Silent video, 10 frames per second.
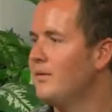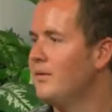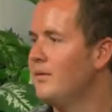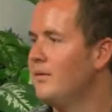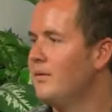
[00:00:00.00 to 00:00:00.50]

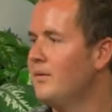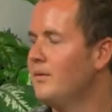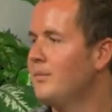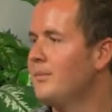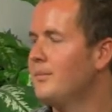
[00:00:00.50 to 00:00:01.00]

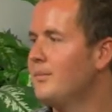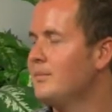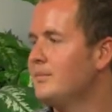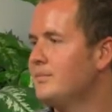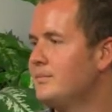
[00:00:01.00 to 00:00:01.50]

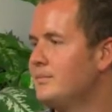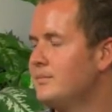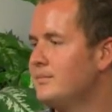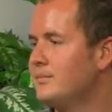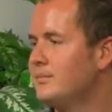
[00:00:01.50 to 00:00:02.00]

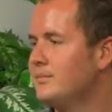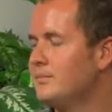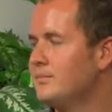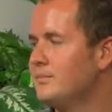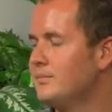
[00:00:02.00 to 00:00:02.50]

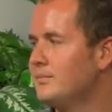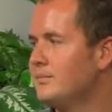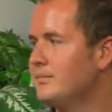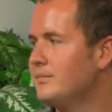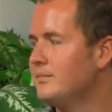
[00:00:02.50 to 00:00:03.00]

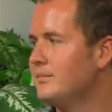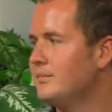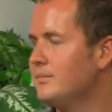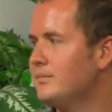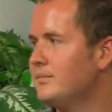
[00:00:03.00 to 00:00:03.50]

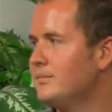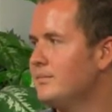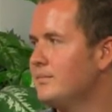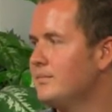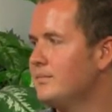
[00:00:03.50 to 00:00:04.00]

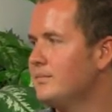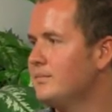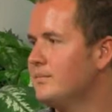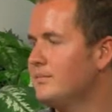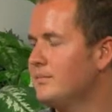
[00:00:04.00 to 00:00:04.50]

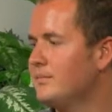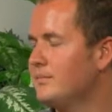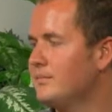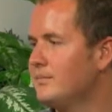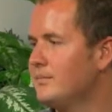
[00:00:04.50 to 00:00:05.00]

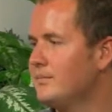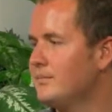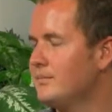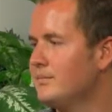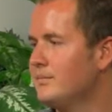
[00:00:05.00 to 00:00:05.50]

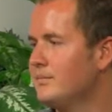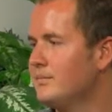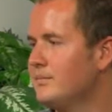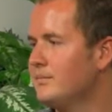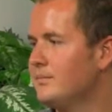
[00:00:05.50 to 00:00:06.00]

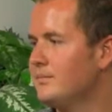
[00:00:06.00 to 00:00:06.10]
[no speech]